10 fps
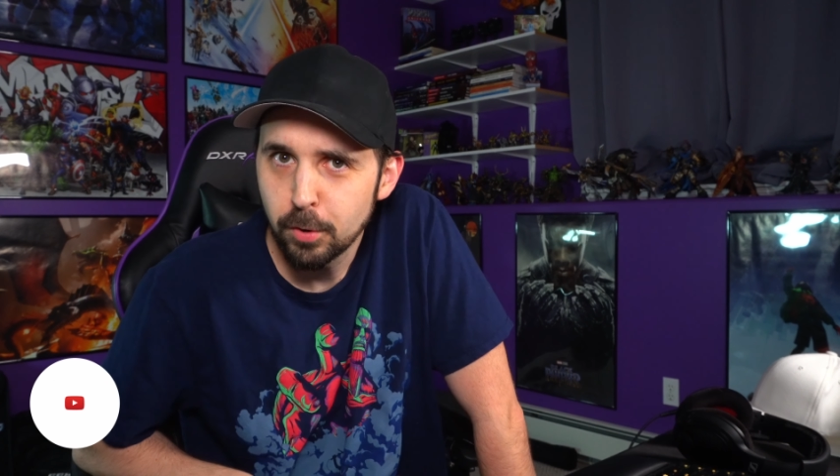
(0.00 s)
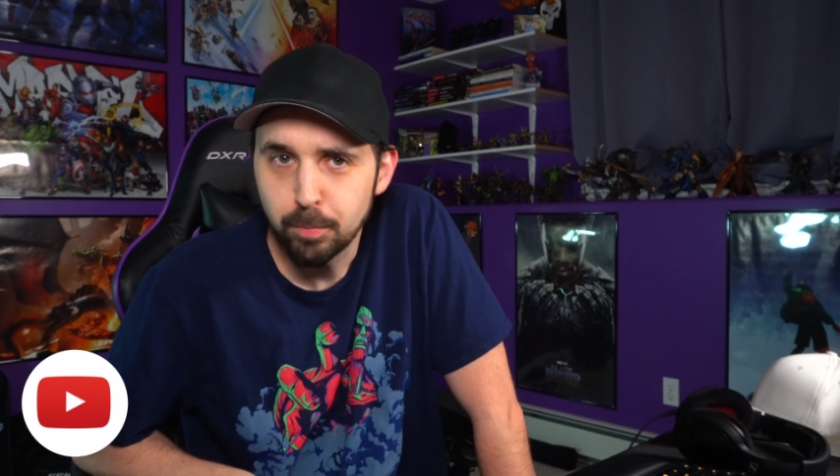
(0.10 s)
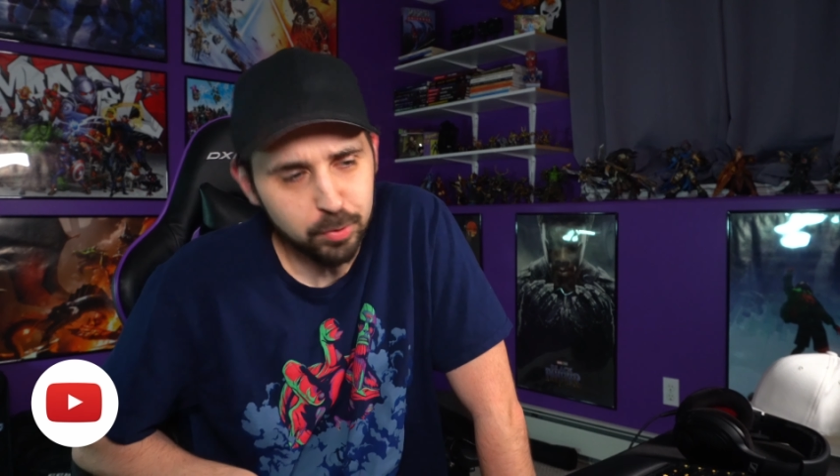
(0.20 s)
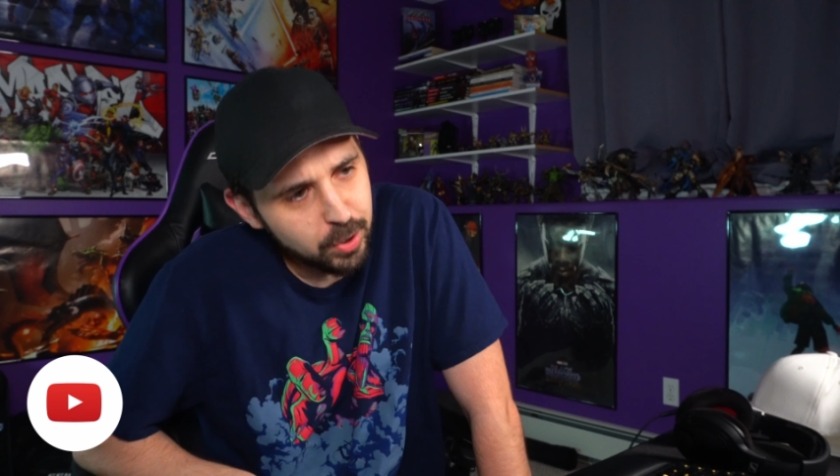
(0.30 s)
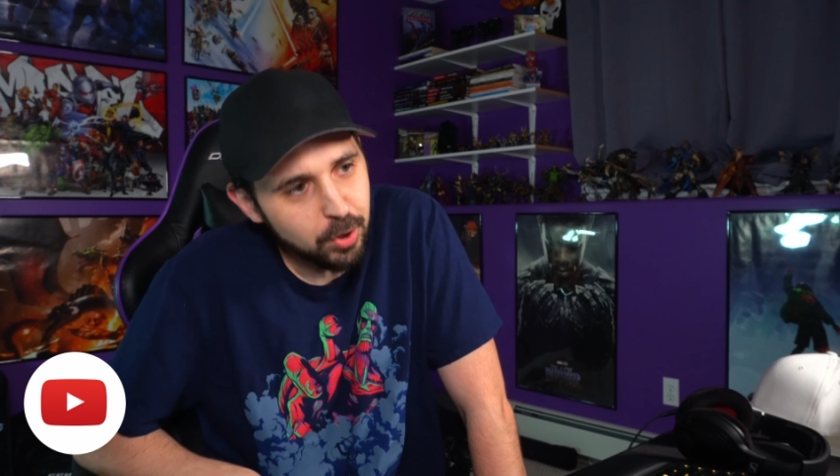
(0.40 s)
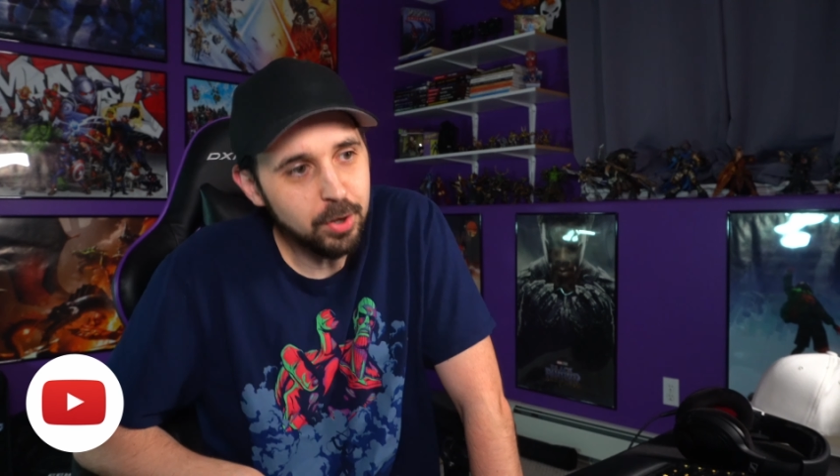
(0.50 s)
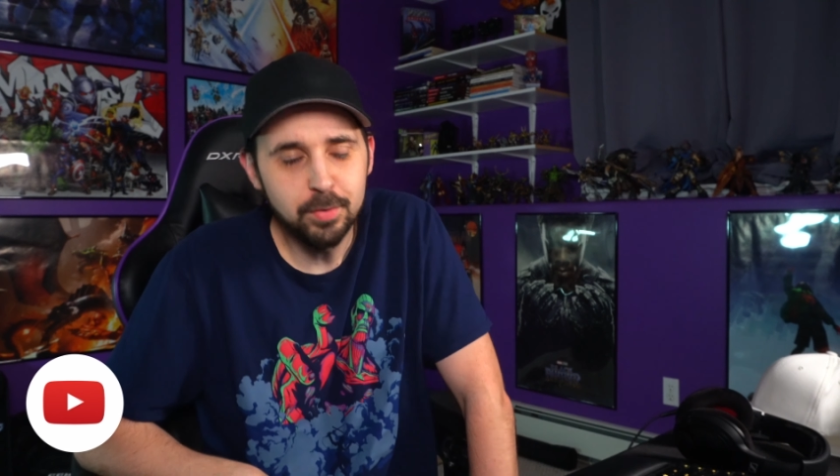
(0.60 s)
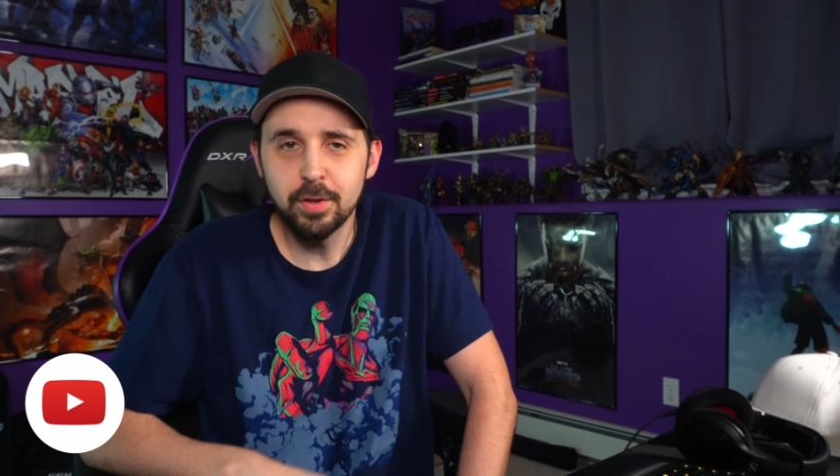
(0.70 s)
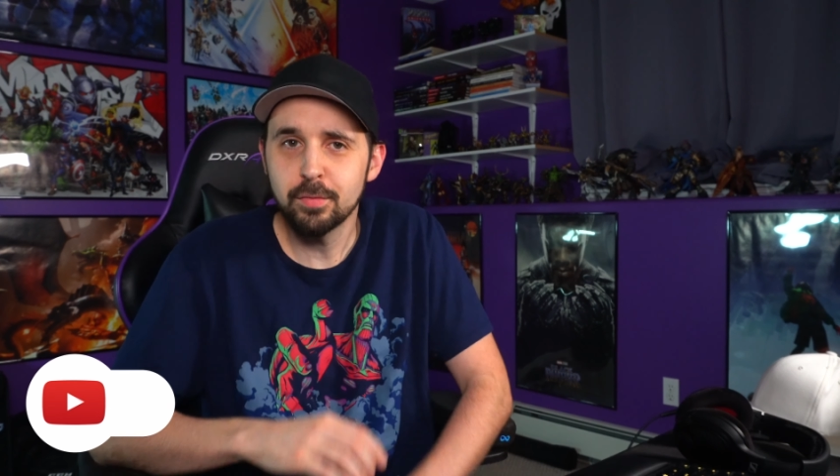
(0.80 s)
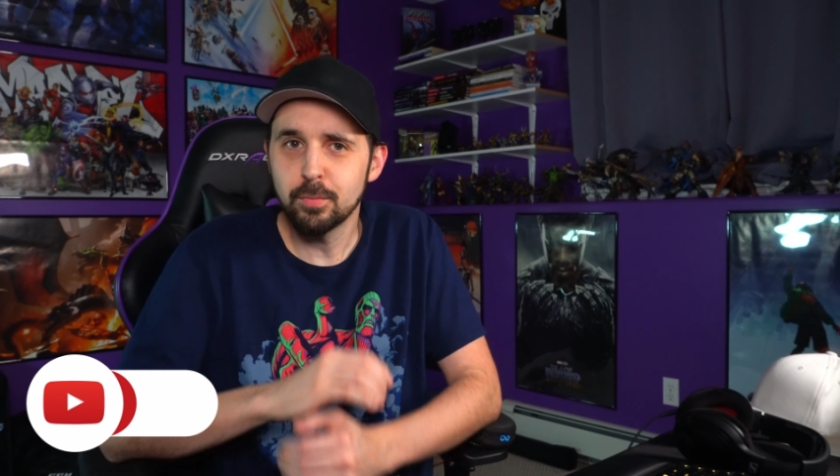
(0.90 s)
pretty good.
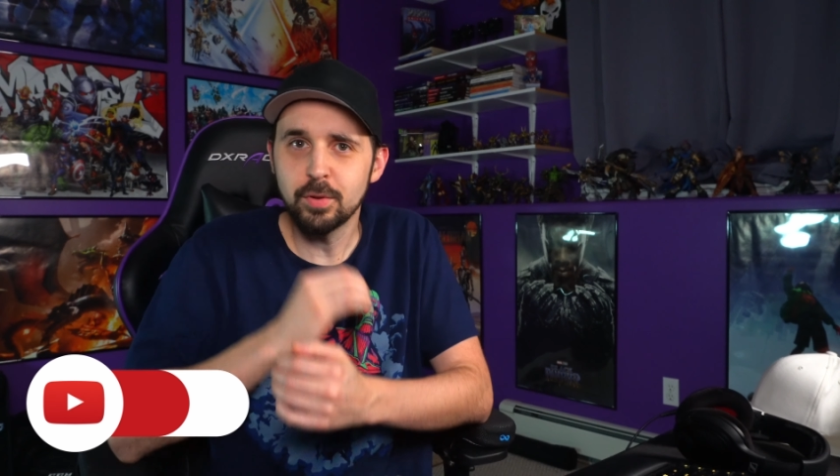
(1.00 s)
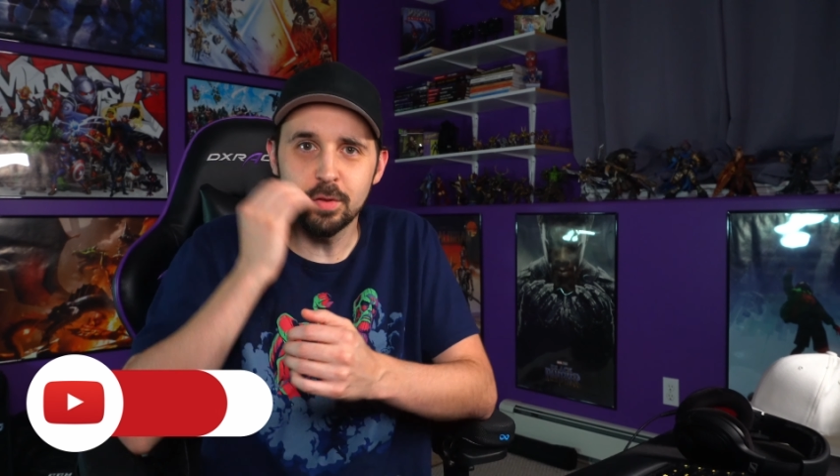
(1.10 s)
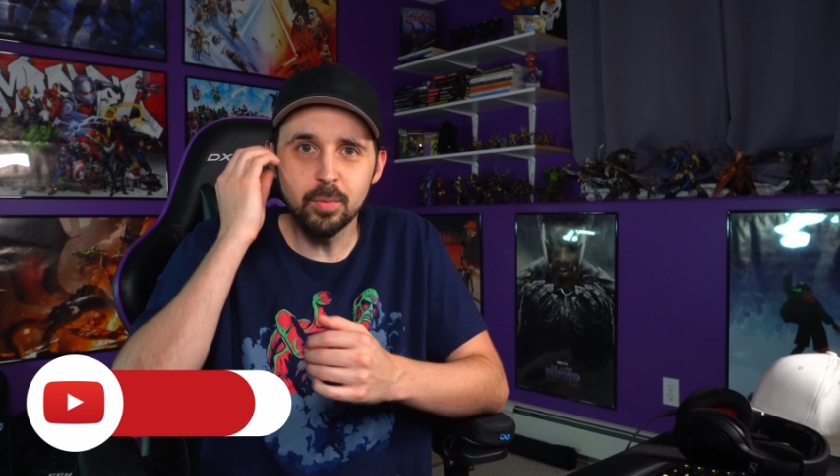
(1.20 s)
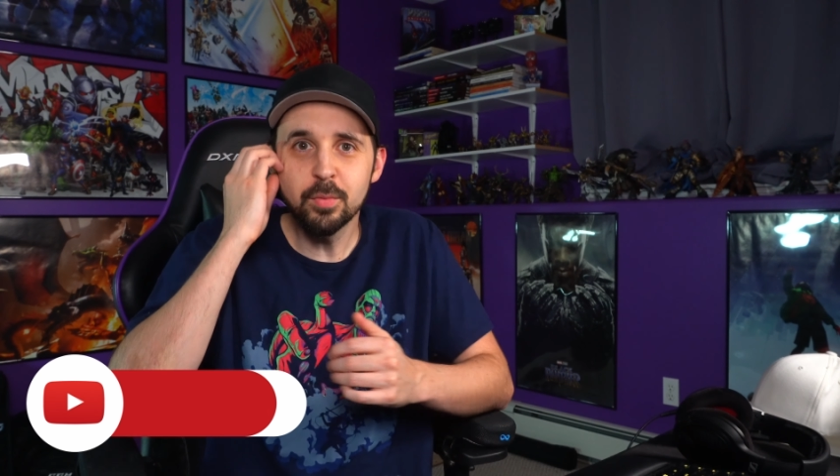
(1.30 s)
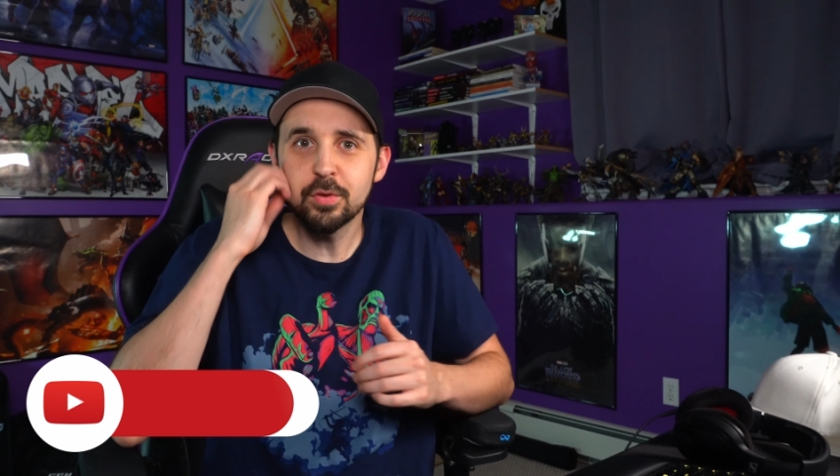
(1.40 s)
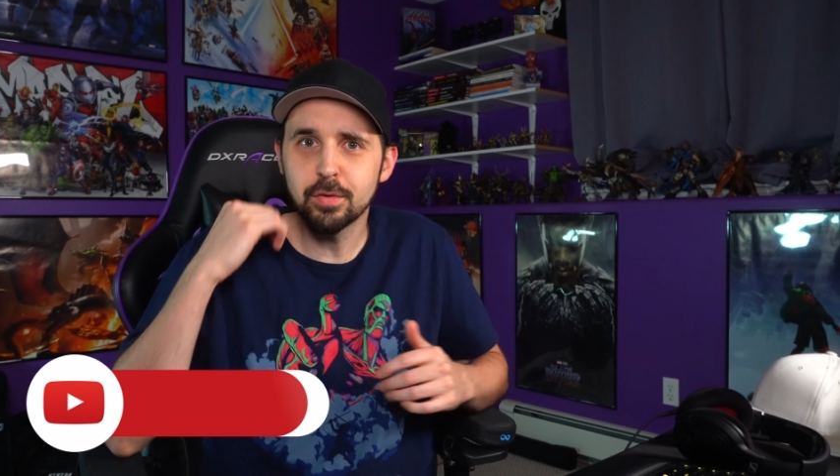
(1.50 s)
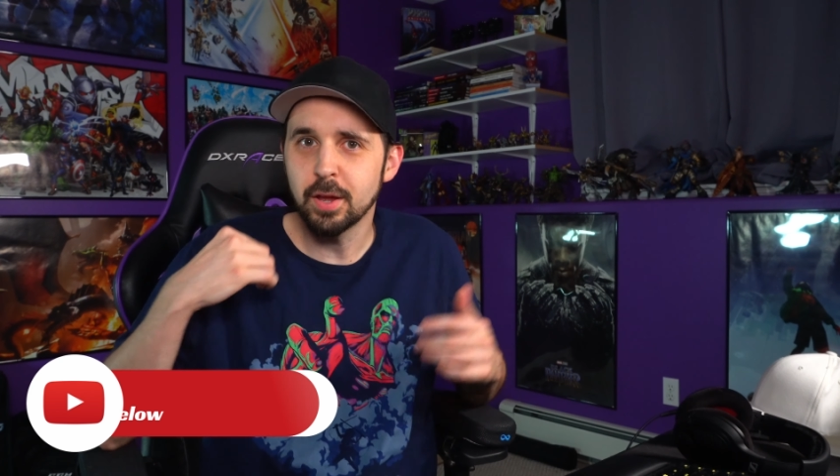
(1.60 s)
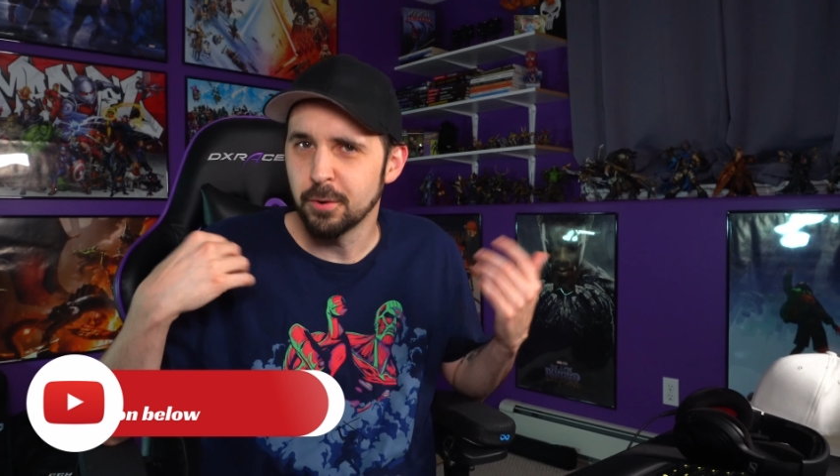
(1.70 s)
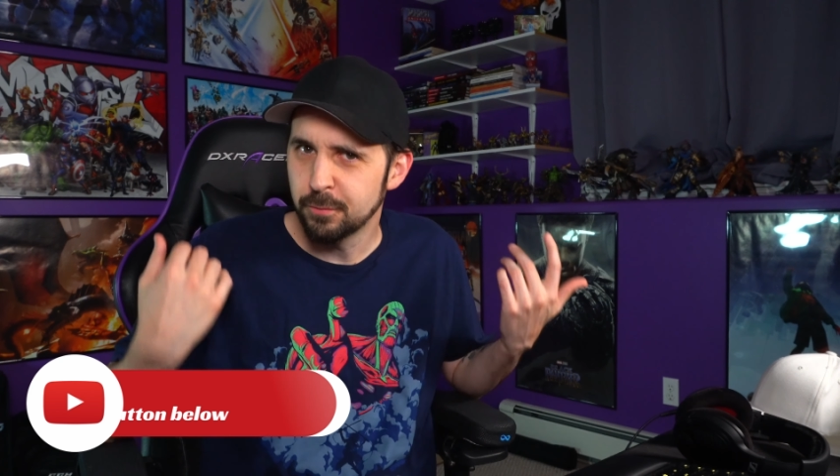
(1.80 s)
This one was just like a